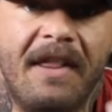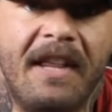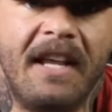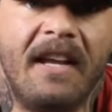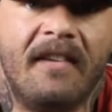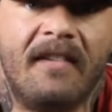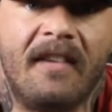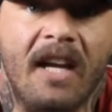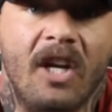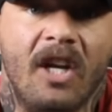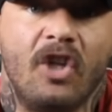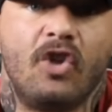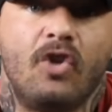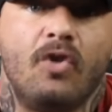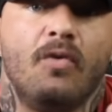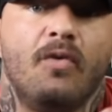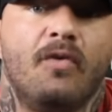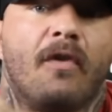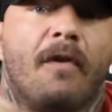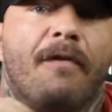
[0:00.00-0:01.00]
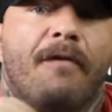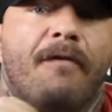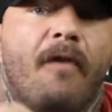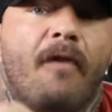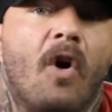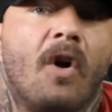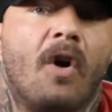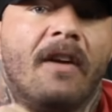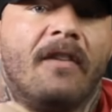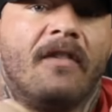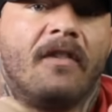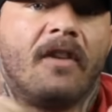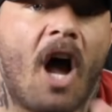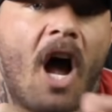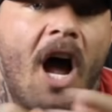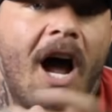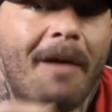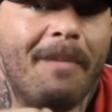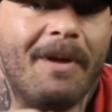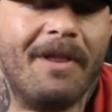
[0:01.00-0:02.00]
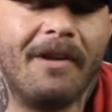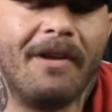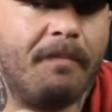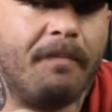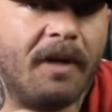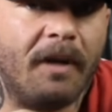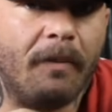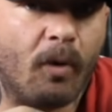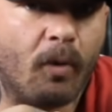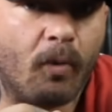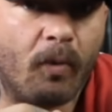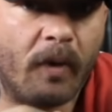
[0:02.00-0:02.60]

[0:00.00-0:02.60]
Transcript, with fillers: These issues are far less common than people